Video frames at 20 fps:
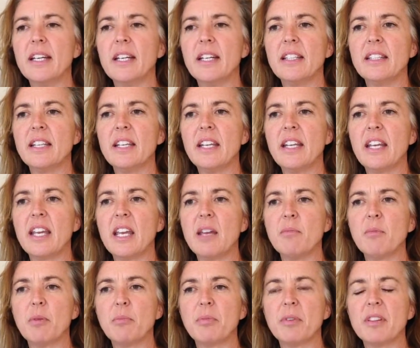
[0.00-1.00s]
And then he
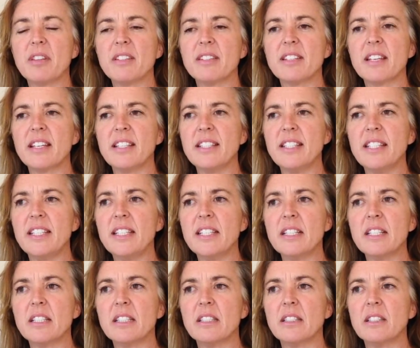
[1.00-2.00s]
came up with this
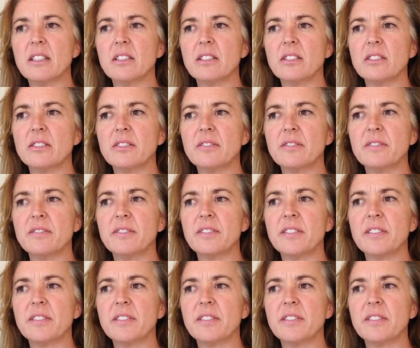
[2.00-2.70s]
idea of,